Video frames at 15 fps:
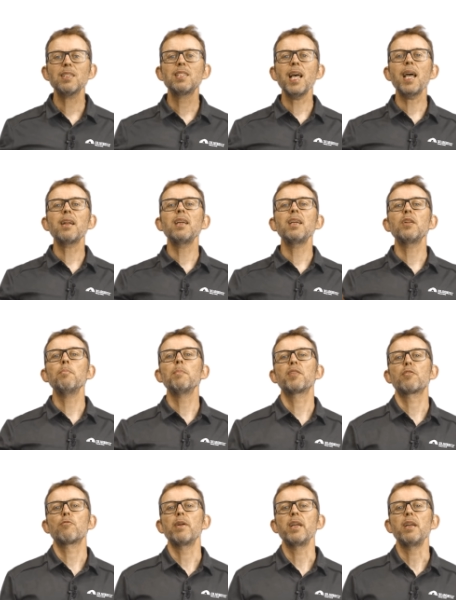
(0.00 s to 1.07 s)
Technique number
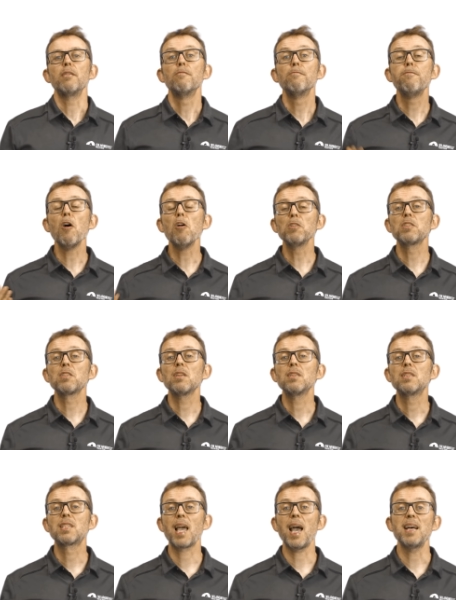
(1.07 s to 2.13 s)
three false
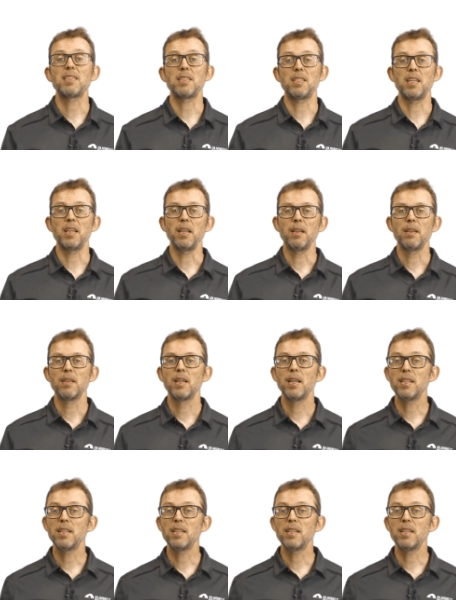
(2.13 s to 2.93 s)
scarcity.